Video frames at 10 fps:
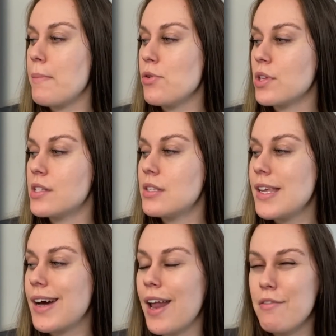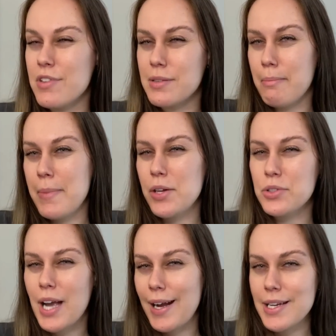you can see kind of this middle
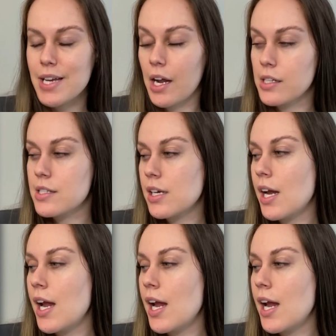tiny text.